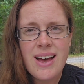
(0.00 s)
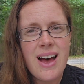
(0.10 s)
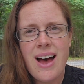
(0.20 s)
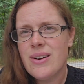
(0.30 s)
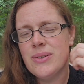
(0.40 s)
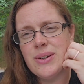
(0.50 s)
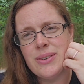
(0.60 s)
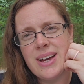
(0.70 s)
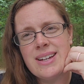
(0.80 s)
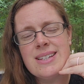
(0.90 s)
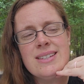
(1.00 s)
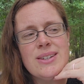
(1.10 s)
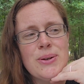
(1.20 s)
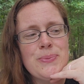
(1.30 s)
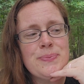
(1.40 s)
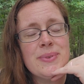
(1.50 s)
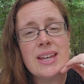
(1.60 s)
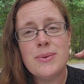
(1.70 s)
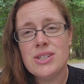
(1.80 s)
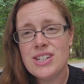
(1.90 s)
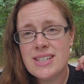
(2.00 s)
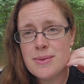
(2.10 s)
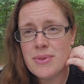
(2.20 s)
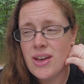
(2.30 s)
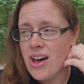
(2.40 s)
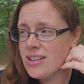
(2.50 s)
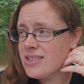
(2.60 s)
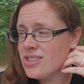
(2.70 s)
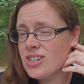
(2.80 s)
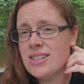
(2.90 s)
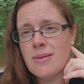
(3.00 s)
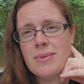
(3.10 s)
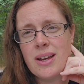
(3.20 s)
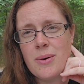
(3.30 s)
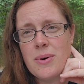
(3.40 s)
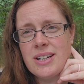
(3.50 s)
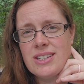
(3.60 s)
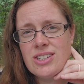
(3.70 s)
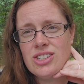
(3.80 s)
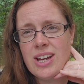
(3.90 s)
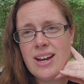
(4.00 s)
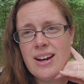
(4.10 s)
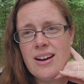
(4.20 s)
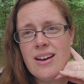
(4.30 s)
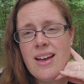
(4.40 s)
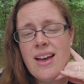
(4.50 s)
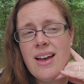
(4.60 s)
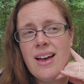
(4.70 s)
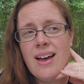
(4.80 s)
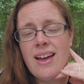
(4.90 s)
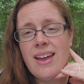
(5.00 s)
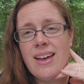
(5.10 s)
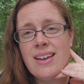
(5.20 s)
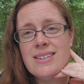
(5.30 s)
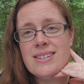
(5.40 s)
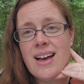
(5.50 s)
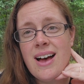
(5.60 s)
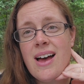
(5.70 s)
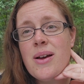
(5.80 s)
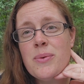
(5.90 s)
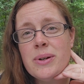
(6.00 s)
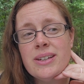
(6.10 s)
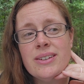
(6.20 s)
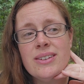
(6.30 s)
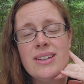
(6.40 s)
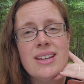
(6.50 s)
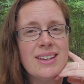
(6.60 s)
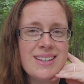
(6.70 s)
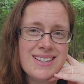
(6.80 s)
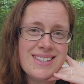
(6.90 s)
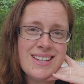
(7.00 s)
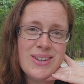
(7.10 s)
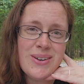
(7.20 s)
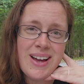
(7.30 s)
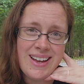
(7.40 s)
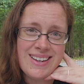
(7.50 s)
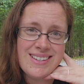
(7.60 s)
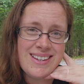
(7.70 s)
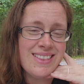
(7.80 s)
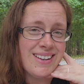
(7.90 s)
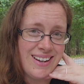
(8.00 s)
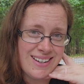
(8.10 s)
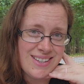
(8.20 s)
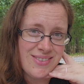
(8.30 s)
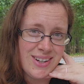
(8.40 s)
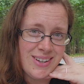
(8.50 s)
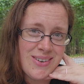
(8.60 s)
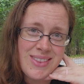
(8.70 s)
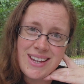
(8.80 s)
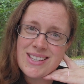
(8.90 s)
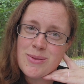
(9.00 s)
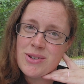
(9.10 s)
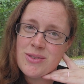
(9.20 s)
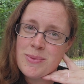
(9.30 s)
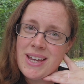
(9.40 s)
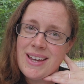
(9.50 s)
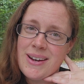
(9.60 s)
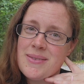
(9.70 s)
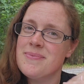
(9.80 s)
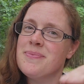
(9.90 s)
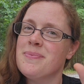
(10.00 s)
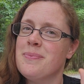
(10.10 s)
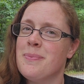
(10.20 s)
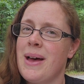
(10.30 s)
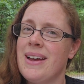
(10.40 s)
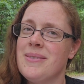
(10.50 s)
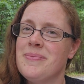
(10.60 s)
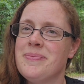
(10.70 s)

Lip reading: I don't know, guys. So it was just some thoughts, just something I wanted to share. And I will see you guys in the next video. Thanks so much for being here. Bye.